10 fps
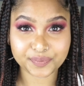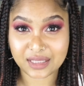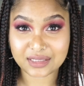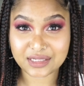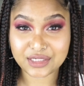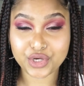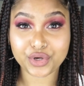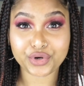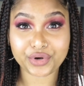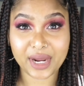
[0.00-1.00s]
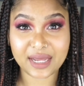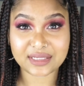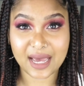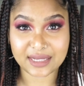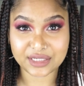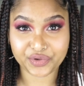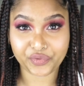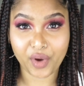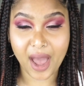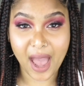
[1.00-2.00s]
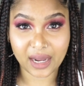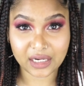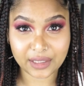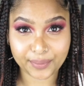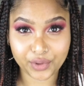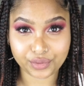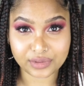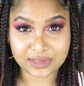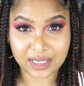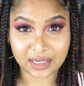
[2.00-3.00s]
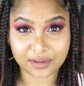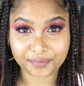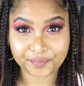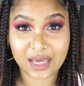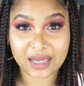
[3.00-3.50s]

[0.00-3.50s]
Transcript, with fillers: this is a great acid for acne prone skin